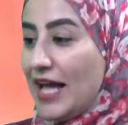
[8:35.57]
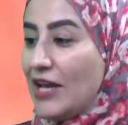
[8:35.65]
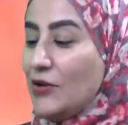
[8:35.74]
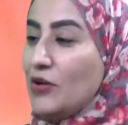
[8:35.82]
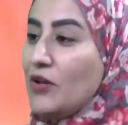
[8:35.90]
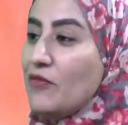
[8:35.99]

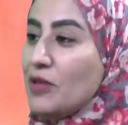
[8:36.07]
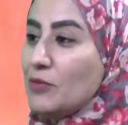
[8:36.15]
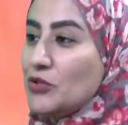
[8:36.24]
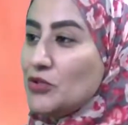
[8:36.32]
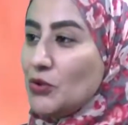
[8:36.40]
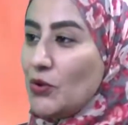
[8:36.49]
and you give
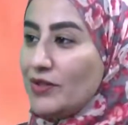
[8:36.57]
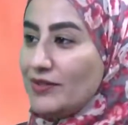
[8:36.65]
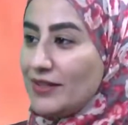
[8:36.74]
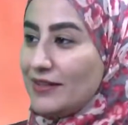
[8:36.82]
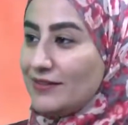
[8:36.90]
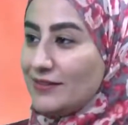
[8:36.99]
them
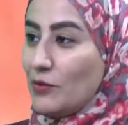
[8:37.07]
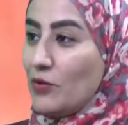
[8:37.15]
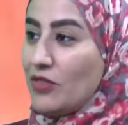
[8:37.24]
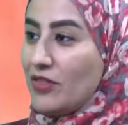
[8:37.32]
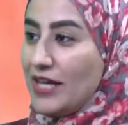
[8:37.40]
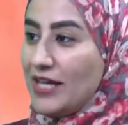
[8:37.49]
choices
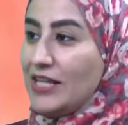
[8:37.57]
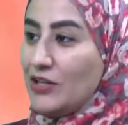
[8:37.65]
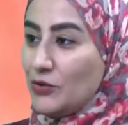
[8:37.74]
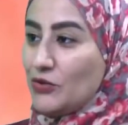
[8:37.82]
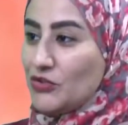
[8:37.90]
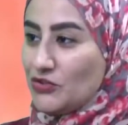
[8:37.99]

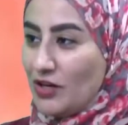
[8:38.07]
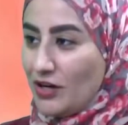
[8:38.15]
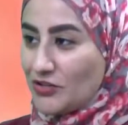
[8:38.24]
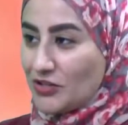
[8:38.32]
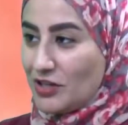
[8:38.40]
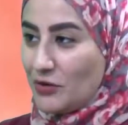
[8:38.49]
within your
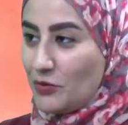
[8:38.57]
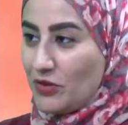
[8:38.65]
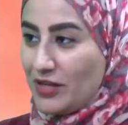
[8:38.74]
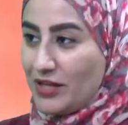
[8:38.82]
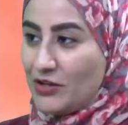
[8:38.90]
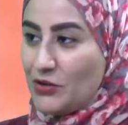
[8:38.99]
structure,
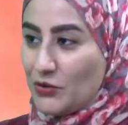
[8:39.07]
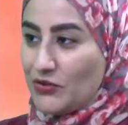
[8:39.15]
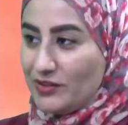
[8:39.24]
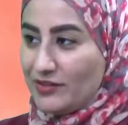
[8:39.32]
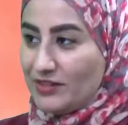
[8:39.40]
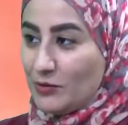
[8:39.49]
within your
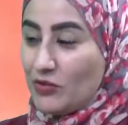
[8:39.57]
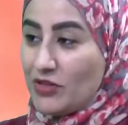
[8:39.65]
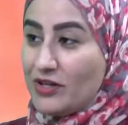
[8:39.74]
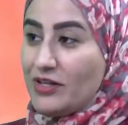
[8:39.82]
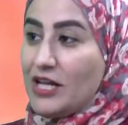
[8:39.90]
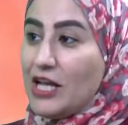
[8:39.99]
system,
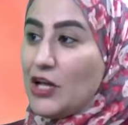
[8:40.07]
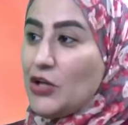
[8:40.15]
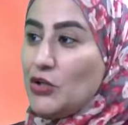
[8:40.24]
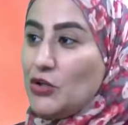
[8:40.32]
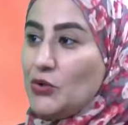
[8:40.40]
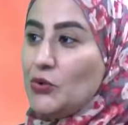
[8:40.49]
within
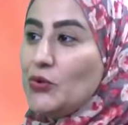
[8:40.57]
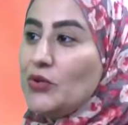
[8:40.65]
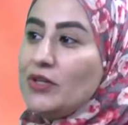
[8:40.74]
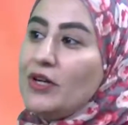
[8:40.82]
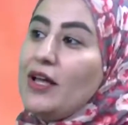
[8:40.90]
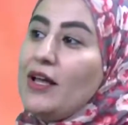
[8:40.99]

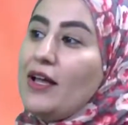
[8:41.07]
your